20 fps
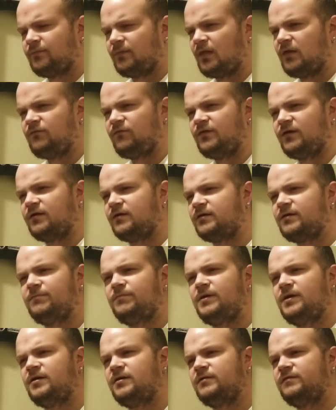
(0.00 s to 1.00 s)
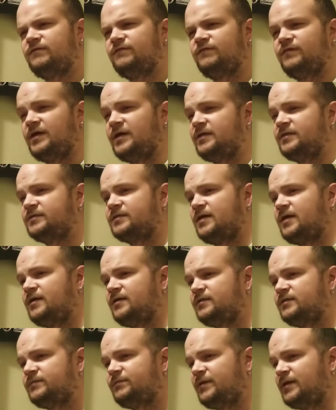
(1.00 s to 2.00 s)
If I compare Flysky
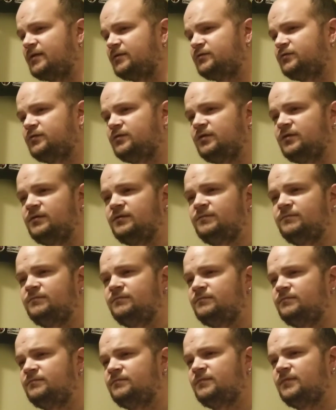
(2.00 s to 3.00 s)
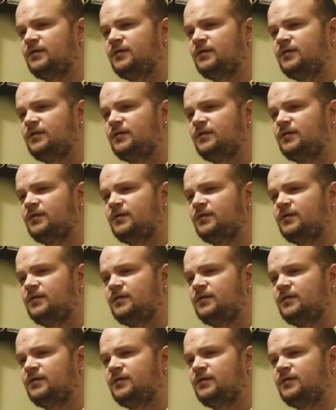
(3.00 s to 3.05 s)
to Spektrum,